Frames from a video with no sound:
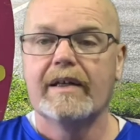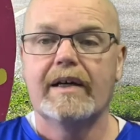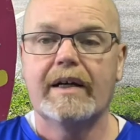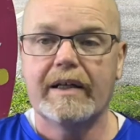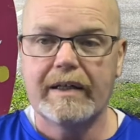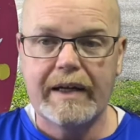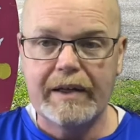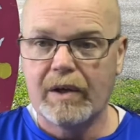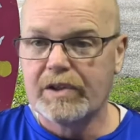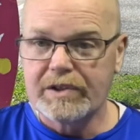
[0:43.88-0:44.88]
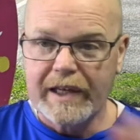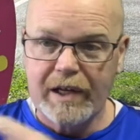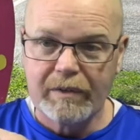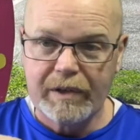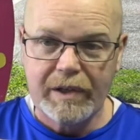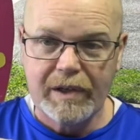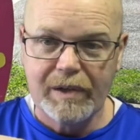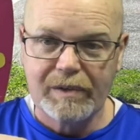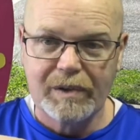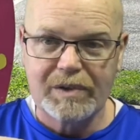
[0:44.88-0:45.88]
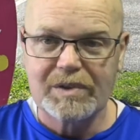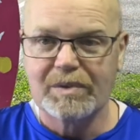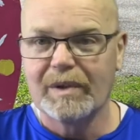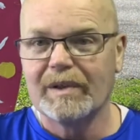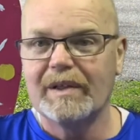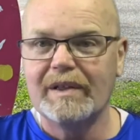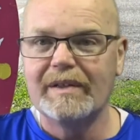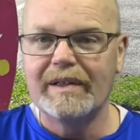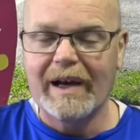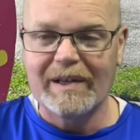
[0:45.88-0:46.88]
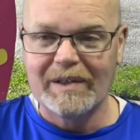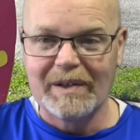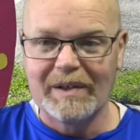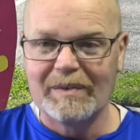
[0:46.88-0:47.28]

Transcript: uh, I know the sign over here looks really not good.